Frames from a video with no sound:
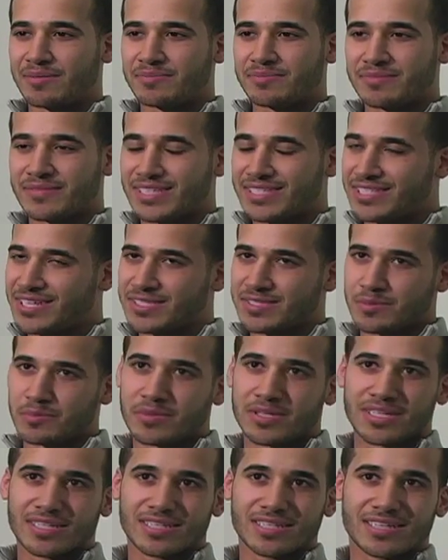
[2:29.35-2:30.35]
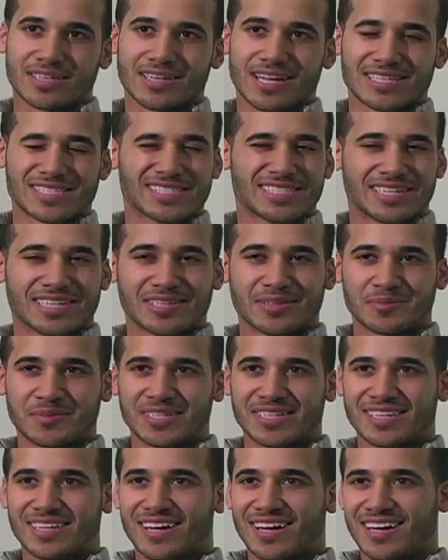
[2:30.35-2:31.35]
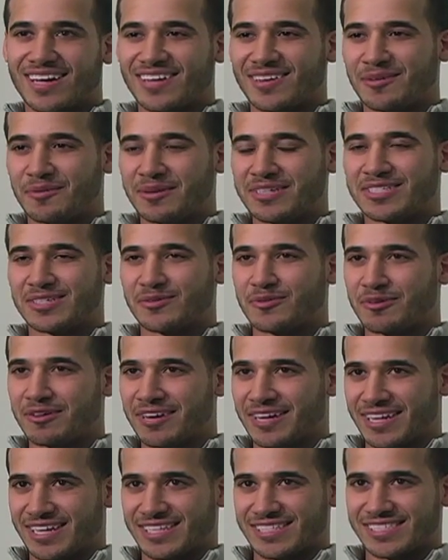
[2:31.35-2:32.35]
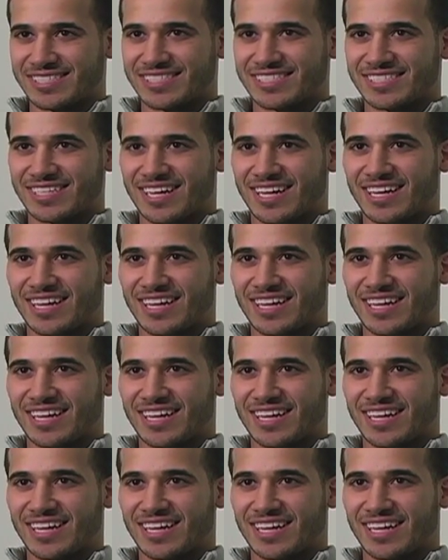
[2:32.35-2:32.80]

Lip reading: it doesn't necessarily mean waging war against